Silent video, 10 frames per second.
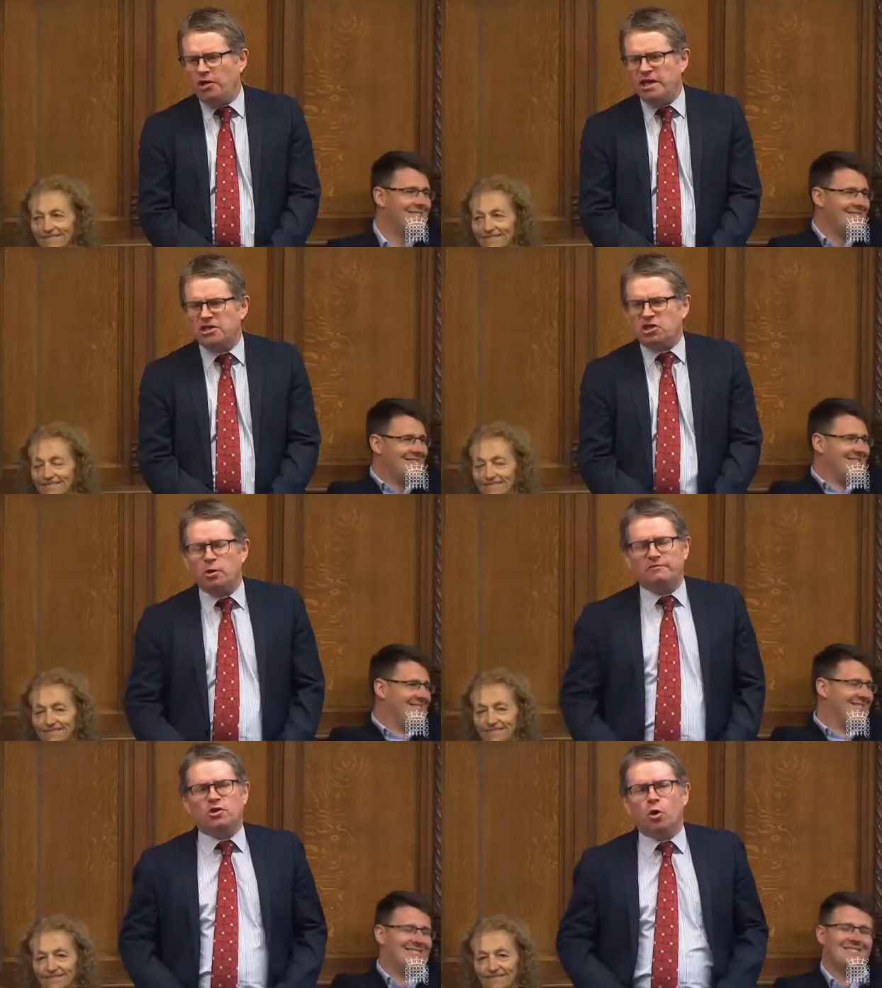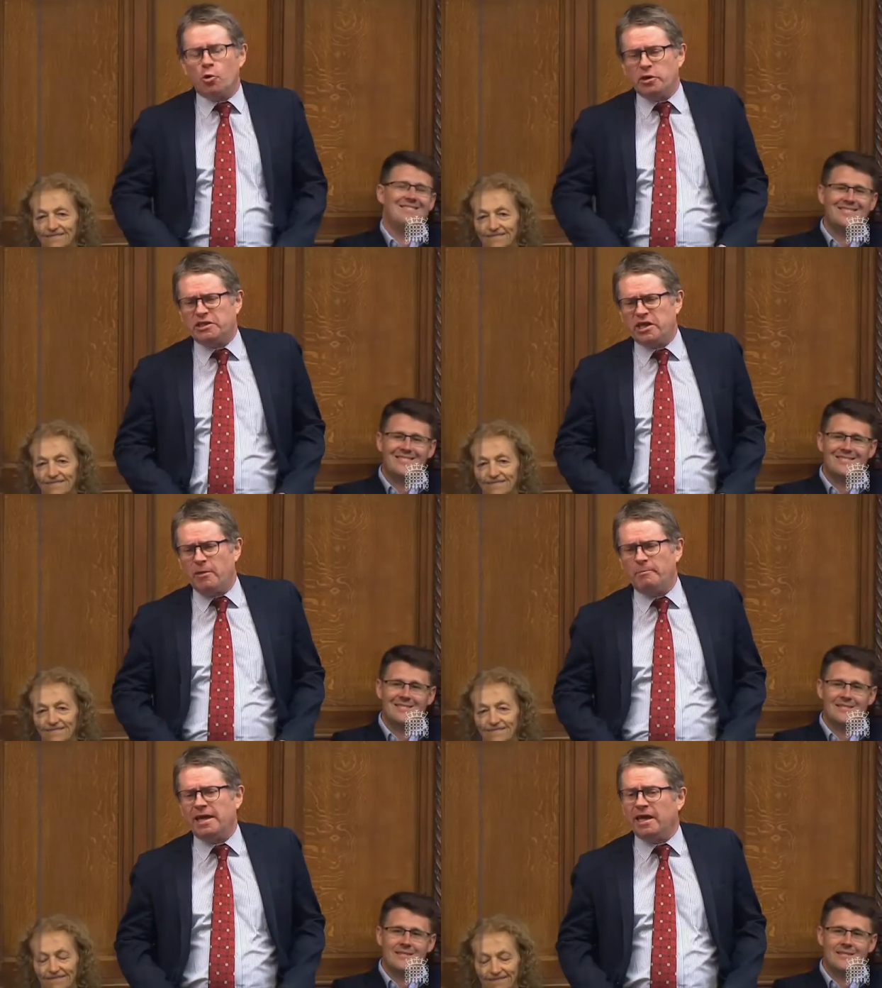Speaker 1: on the issue of
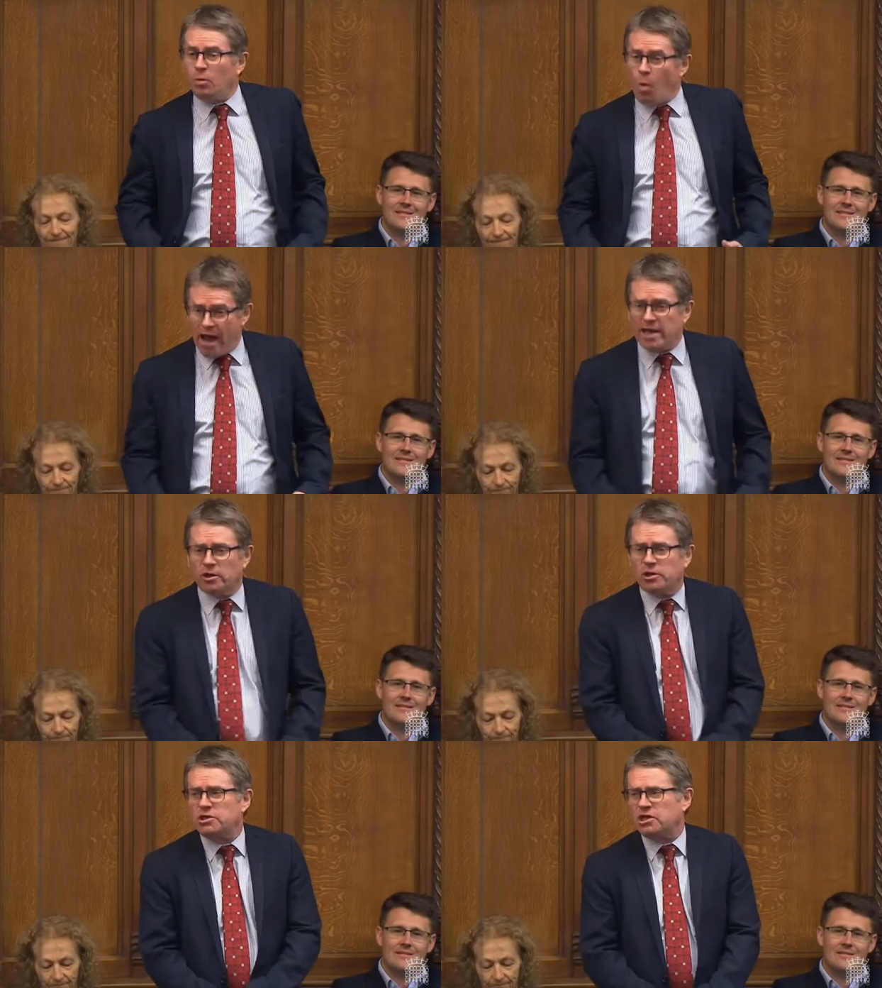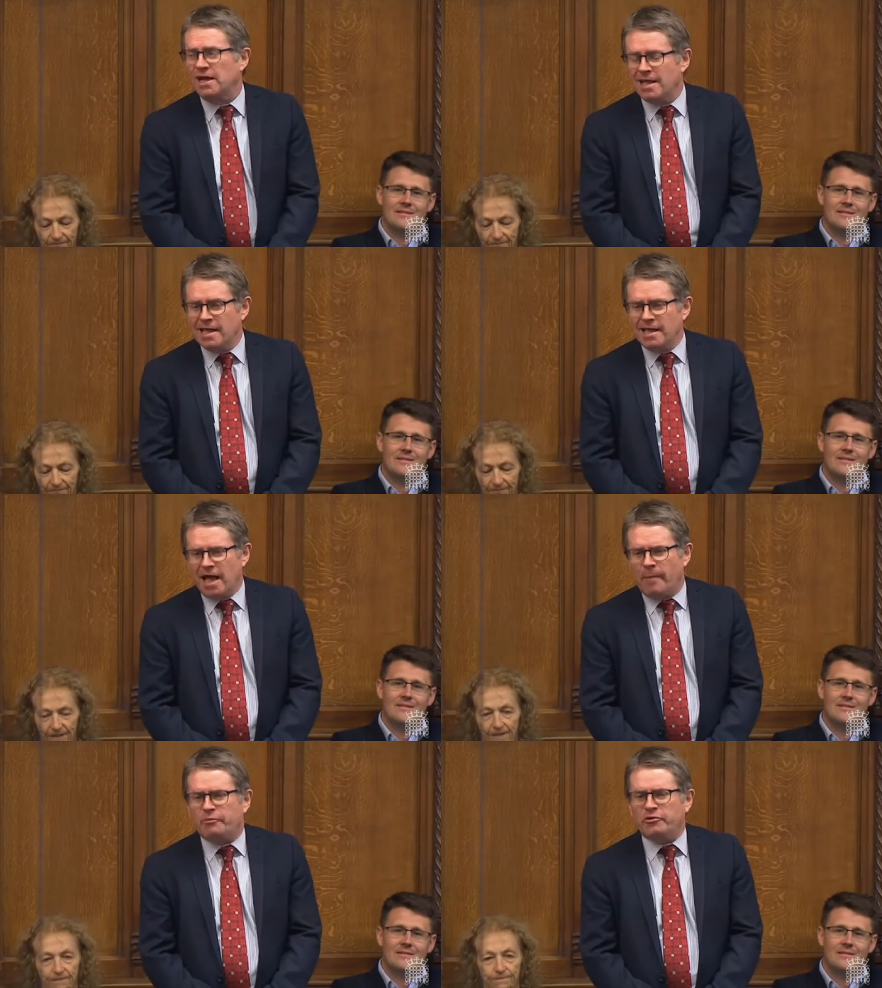tourism in Wales,
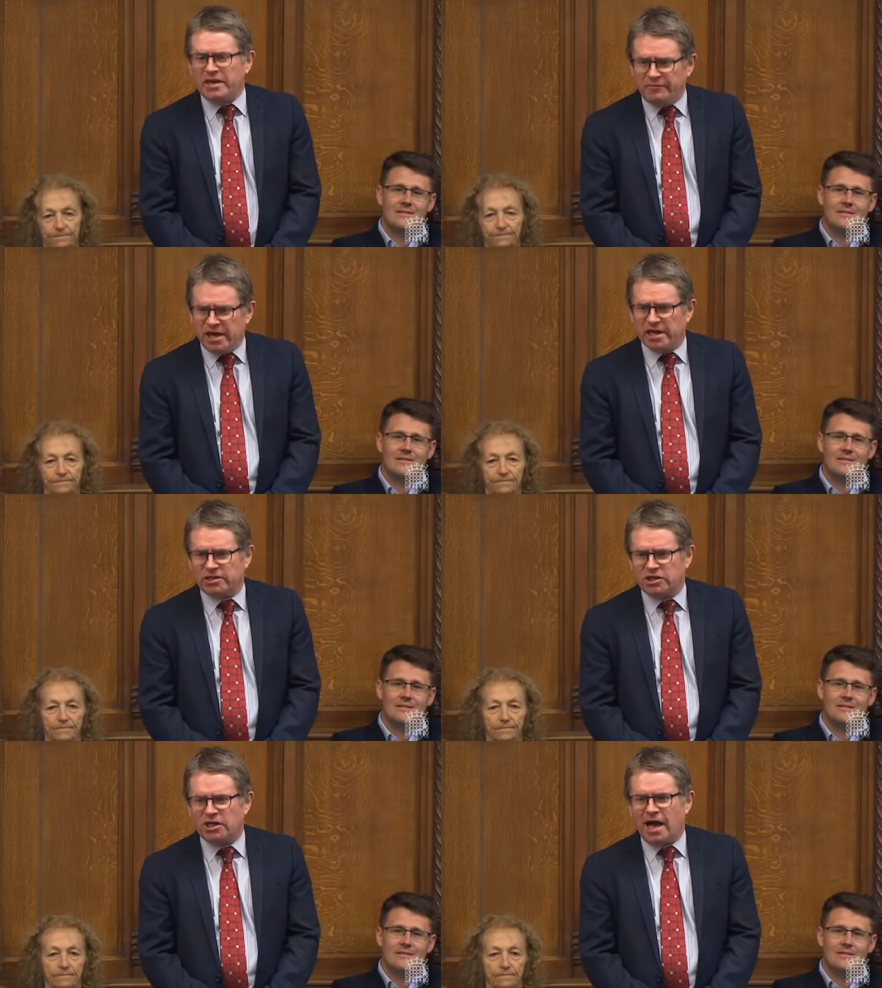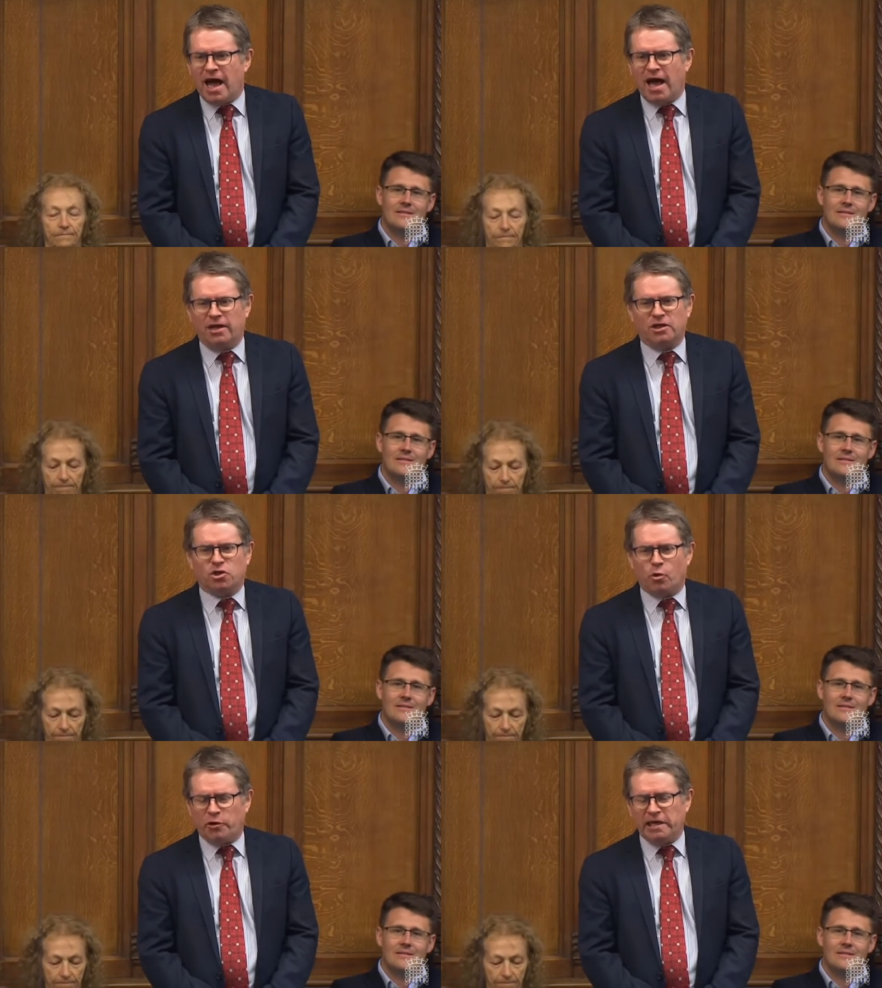a previous uh,
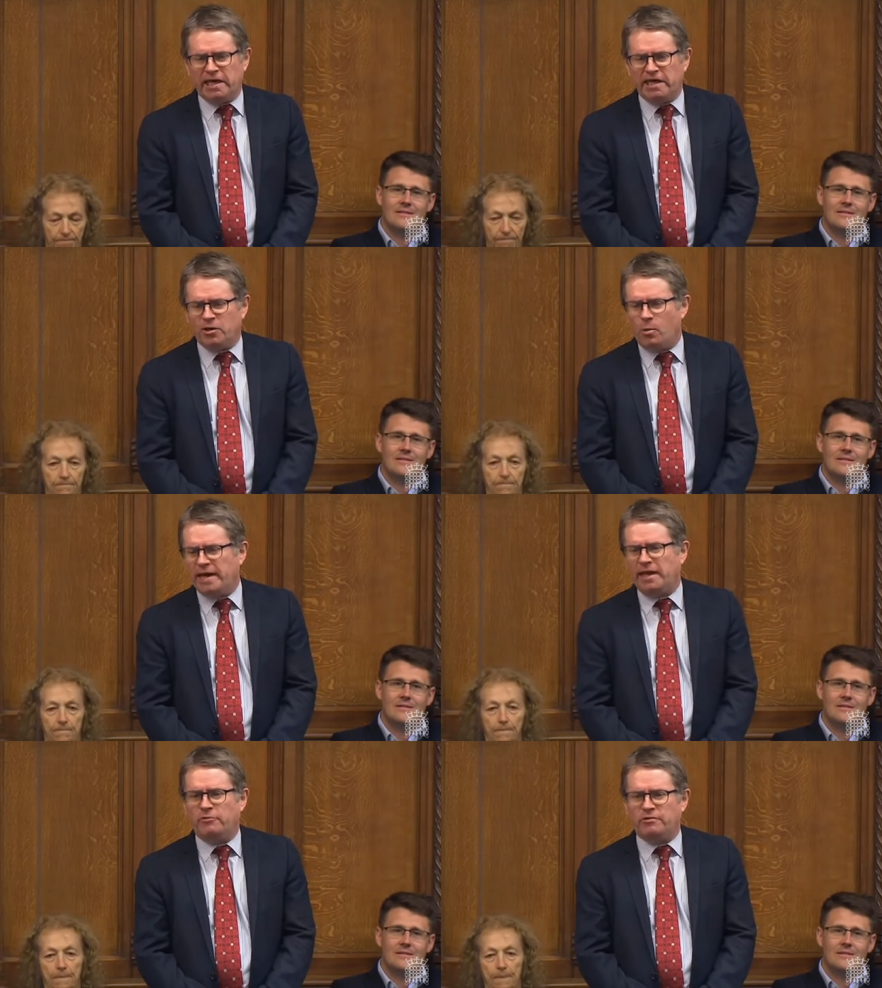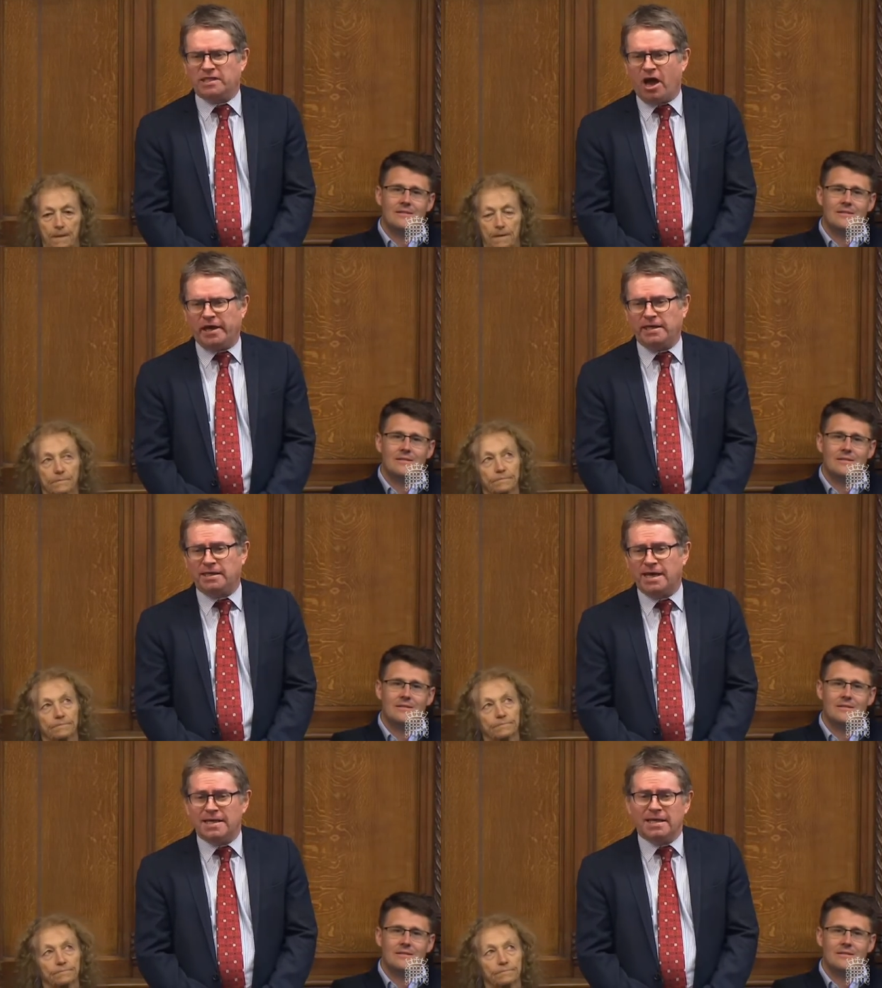Tory leader, when he resigned,